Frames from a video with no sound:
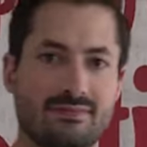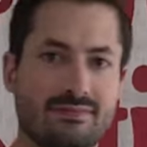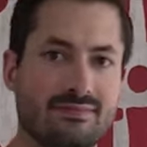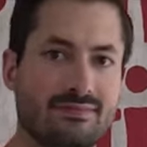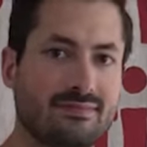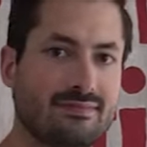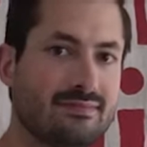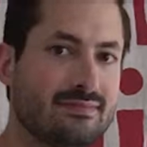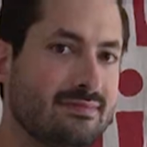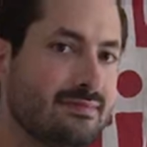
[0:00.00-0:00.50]

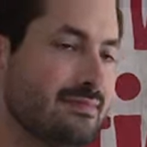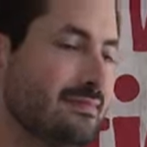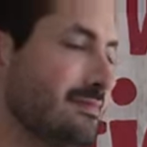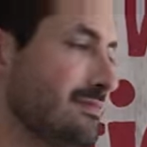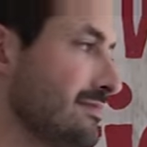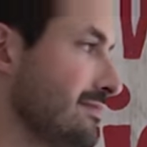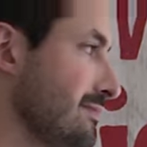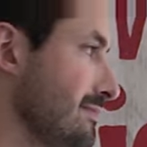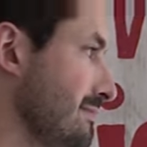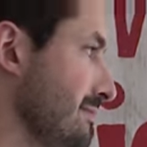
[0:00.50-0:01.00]
for
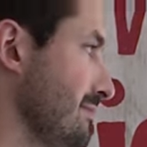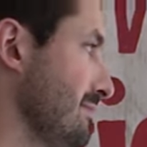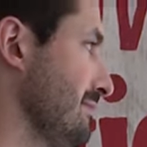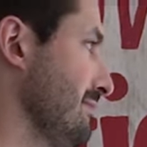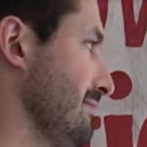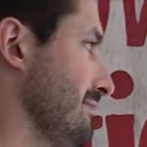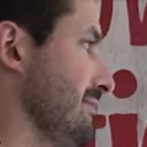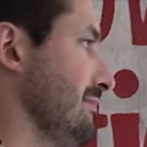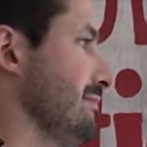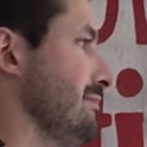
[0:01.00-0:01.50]
one bag
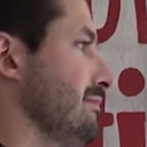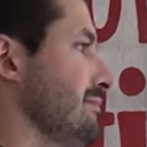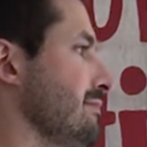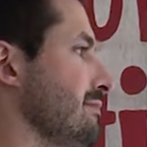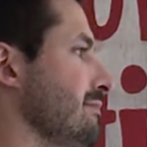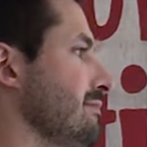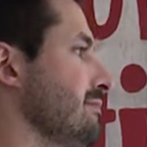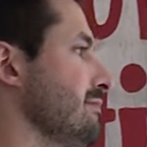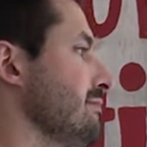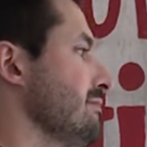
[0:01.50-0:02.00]
travel,
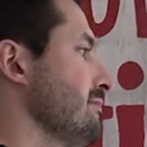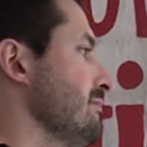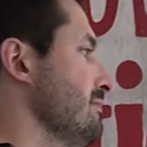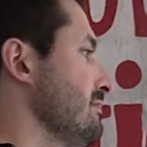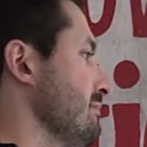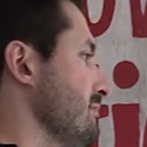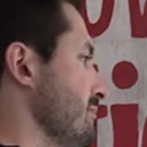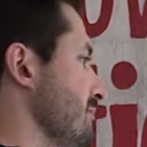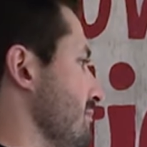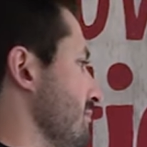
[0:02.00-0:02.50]
and they
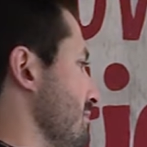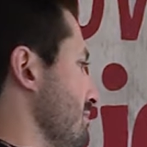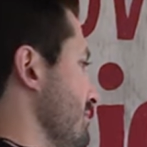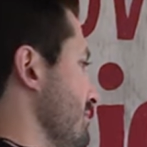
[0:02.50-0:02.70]
do